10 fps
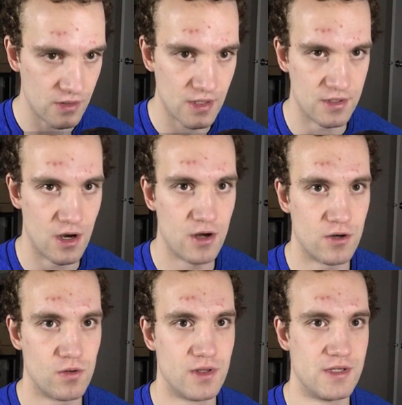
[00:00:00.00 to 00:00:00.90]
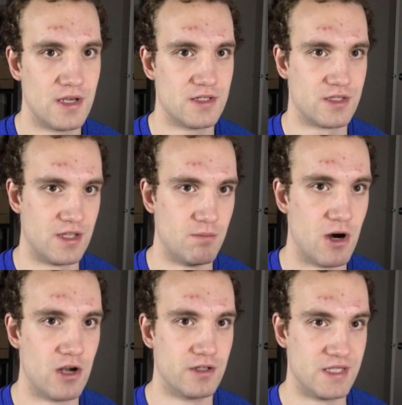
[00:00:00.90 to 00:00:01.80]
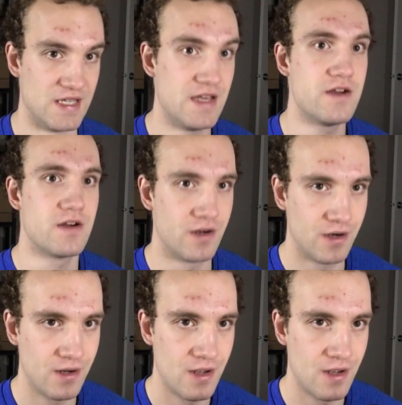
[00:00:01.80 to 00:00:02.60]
not only does the model year